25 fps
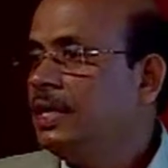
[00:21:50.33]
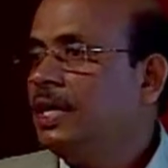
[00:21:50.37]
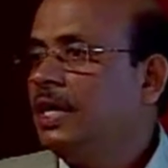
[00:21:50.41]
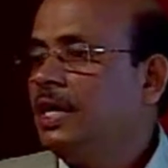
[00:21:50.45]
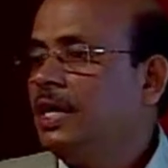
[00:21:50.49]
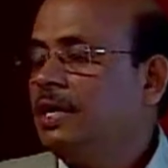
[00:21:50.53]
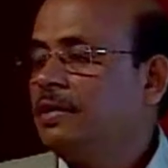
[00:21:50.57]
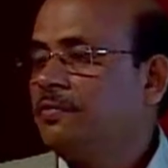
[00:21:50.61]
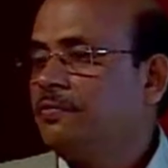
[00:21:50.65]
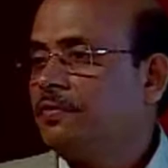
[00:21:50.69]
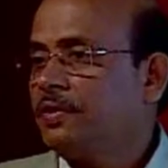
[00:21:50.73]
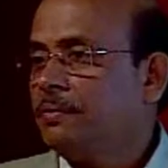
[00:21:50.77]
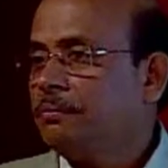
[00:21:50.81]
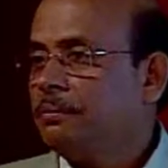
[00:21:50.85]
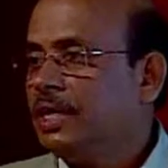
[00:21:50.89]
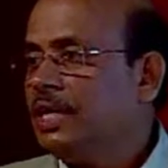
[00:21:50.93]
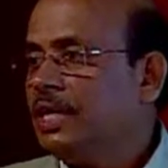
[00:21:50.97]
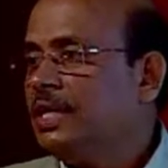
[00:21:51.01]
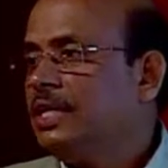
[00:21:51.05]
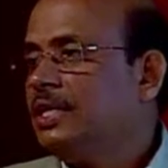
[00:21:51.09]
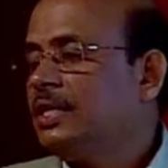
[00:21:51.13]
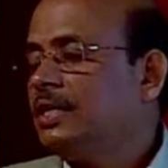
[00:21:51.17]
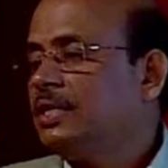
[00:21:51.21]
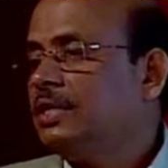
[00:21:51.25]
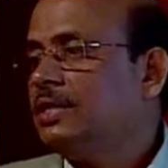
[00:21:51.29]
and from
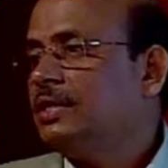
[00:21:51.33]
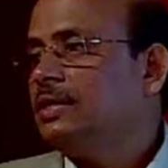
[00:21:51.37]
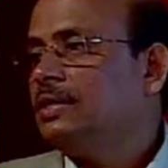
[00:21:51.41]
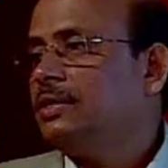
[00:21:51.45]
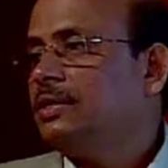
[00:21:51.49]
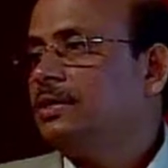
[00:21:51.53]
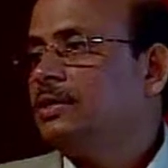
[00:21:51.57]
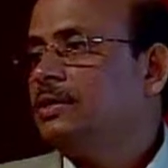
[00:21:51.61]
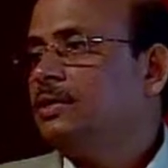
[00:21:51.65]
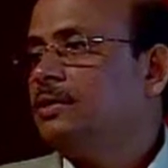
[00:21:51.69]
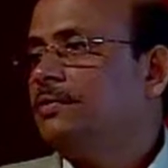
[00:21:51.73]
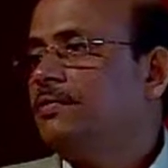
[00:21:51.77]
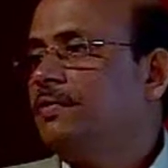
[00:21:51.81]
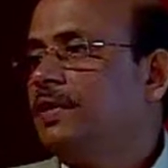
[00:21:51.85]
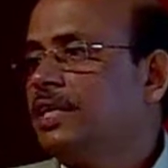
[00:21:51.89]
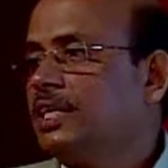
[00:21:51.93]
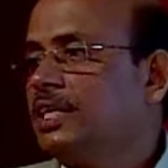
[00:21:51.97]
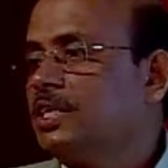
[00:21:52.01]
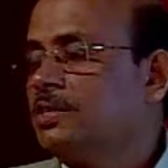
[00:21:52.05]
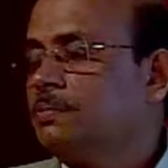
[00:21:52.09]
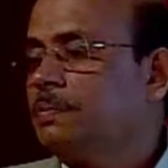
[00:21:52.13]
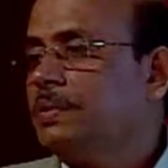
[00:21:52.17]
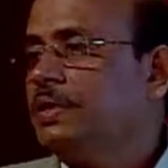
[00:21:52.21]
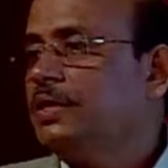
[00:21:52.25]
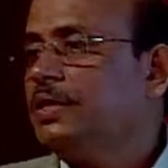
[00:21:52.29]
that flutter
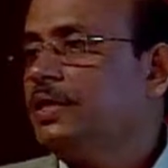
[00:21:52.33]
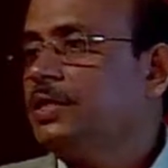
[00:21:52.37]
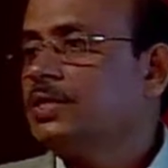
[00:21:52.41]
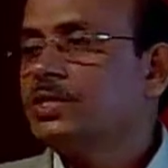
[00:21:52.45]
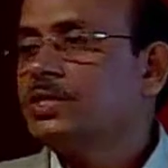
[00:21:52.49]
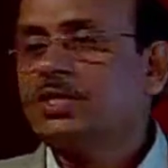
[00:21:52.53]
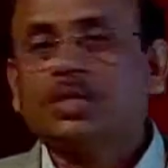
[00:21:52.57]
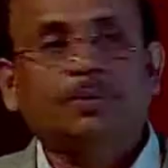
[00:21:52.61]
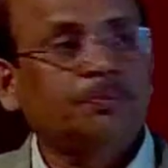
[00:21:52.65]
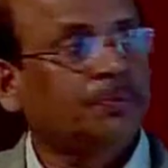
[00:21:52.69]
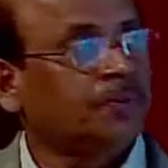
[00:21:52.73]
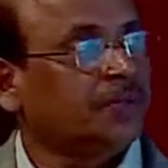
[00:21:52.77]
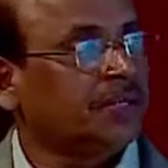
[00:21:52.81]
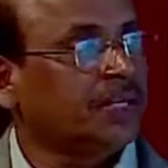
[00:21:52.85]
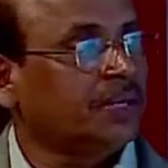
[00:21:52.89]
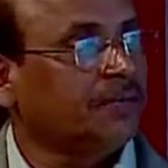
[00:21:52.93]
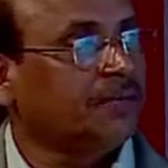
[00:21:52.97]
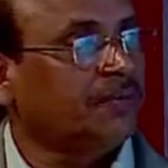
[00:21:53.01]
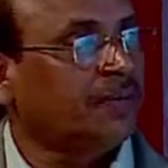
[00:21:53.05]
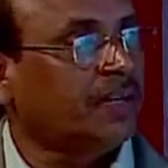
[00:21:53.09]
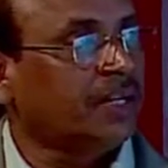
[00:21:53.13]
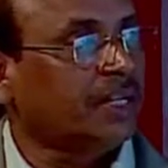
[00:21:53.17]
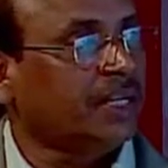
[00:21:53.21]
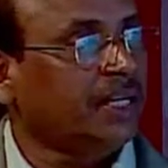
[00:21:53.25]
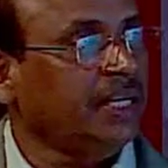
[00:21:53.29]
speed that is computed
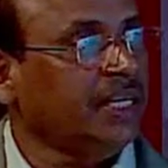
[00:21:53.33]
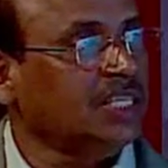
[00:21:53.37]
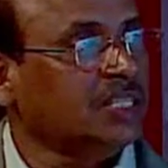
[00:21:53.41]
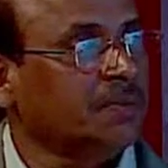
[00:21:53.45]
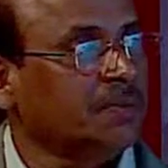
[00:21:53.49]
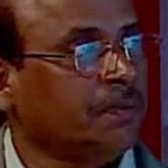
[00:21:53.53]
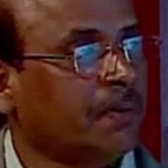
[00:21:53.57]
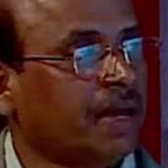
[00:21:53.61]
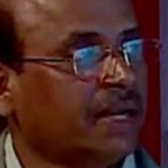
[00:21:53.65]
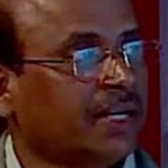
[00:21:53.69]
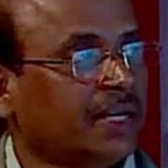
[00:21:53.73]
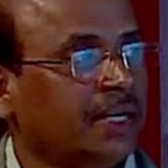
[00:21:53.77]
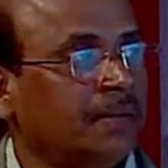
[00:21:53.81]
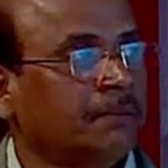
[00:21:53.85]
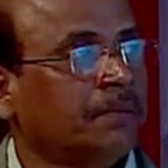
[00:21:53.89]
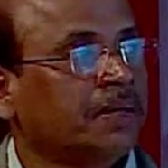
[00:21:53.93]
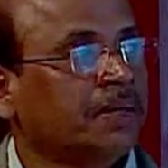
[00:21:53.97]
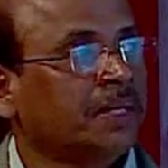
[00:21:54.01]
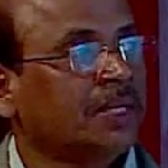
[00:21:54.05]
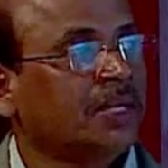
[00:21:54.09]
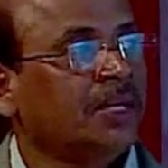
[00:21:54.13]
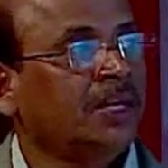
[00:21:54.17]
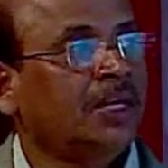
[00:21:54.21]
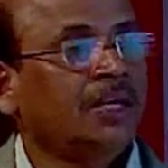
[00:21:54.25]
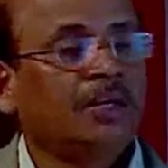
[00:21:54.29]
for each Mach
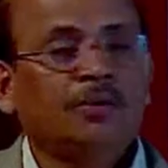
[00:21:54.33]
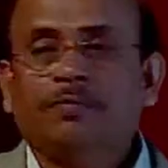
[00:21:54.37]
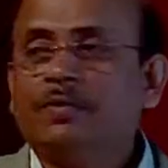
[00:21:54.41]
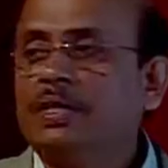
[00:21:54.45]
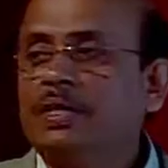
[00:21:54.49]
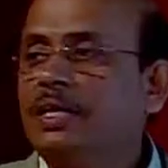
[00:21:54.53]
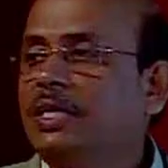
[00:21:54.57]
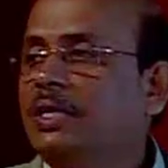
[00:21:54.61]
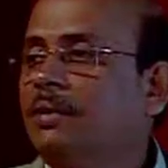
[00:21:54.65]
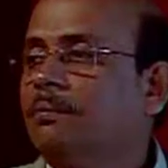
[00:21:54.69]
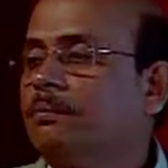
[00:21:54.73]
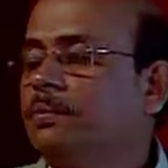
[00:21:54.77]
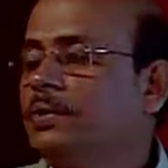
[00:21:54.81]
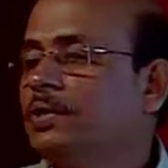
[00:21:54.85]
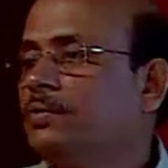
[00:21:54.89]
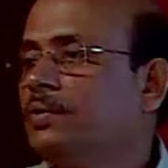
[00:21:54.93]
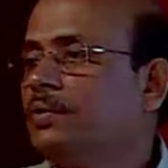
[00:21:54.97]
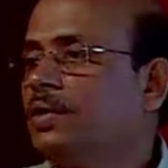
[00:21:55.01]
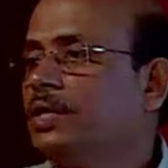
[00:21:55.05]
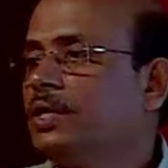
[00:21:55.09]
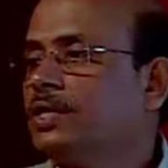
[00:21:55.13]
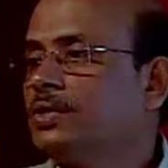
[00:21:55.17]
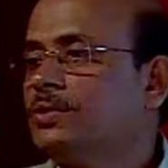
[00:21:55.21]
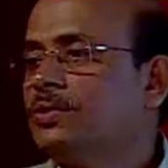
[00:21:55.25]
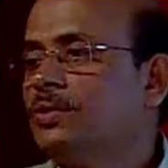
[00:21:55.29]
number we compute
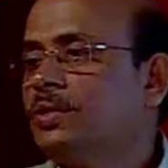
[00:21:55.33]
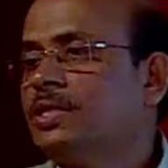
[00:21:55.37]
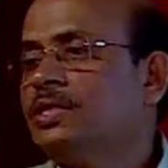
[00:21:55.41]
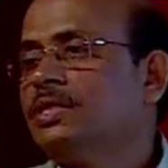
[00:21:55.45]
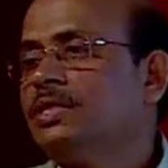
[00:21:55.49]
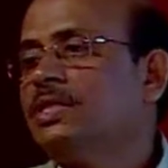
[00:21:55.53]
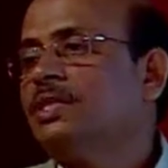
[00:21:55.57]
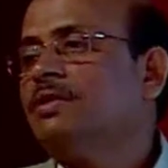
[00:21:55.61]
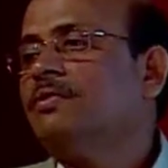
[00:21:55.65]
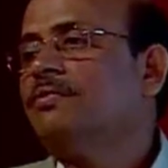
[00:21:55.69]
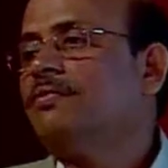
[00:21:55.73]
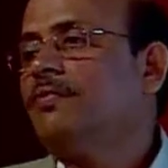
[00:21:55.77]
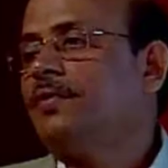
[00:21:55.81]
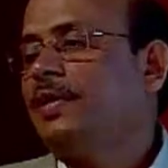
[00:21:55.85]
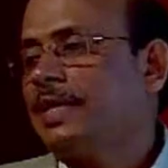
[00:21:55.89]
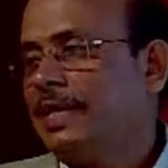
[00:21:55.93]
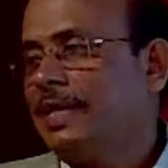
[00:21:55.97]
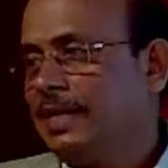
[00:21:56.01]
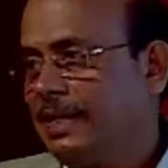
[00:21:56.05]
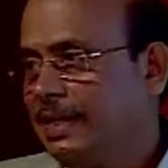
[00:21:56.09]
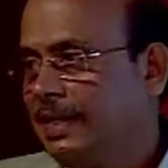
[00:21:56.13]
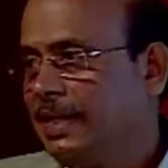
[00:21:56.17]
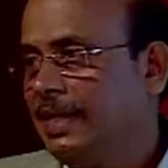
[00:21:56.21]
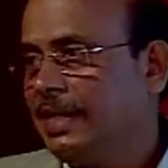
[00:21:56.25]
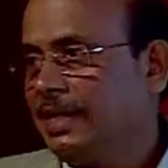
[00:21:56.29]
what is known as the flutter
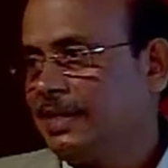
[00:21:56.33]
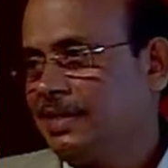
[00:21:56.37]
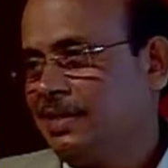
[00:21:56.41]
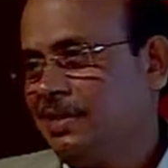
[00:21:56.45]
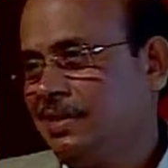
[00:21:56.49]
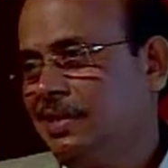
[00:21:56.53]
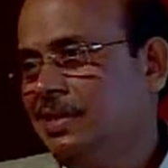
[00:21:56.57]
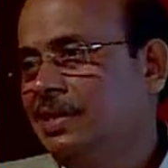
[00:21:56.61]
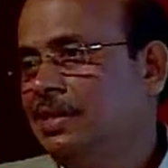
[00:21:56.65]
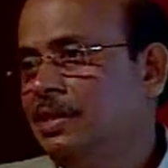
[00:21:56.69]
index.